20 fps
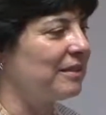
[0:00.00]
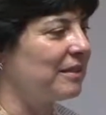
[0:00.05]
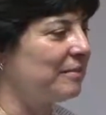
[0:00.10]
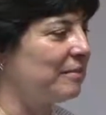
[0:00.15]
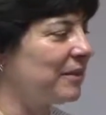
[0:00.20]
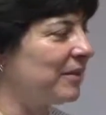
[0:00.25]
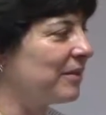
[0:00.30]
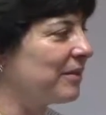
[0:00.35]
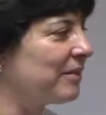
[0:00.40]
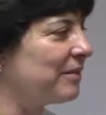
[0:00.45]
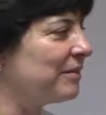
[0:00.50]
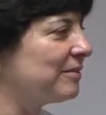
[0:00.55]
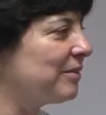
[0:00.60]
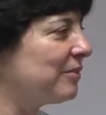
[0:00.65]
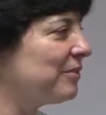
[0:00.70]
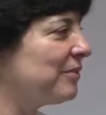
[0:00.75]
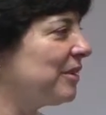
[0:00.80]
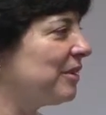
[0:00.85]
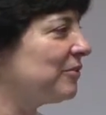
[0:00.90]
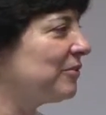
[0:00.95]
at the American
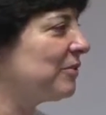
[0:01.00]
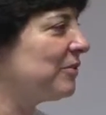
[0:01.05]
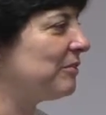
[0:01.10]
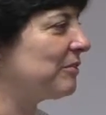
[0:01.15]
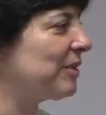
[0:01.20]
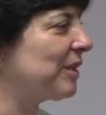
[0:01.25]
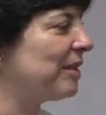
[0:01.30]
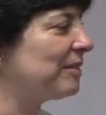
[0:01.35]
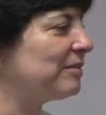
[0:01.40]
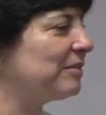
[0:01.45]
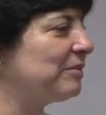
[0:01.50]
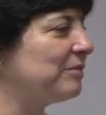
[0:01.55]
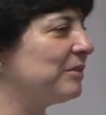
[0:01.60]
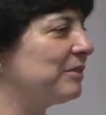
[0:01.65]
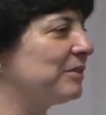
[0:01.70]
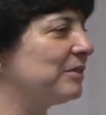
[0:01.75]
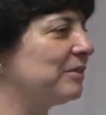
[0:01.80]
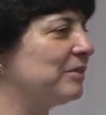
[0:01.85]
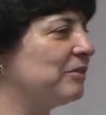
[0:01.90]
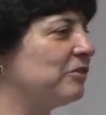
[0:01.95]
Association of Cancer
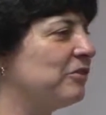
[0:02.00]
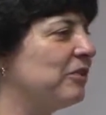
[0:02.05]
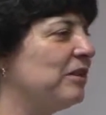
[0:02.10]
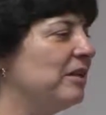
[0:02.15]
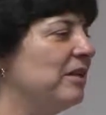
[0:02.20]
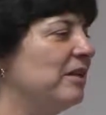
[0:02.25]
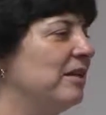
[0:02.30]
Research.